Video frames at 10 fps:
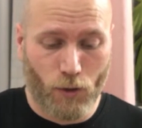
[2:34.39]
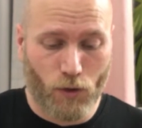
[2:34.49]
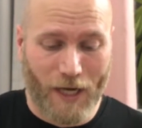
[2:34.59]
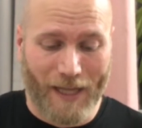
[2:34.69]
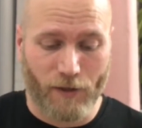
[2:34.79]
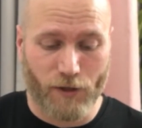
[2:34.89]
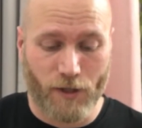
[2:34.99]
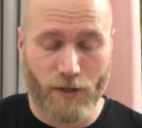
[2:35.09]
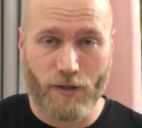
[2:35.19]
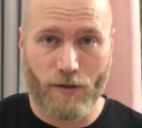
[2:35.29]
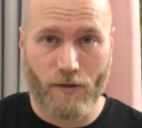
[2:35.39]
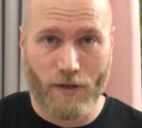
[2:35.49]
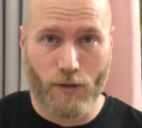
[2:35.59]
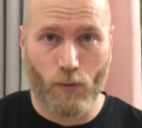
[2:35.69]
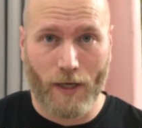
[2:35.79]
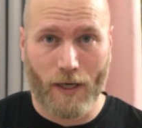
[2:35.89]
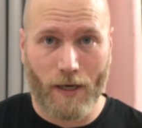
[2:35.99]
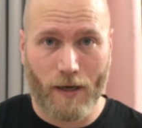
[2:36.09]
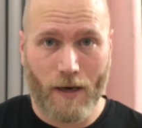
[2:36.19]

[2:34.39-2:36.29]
challenges this week.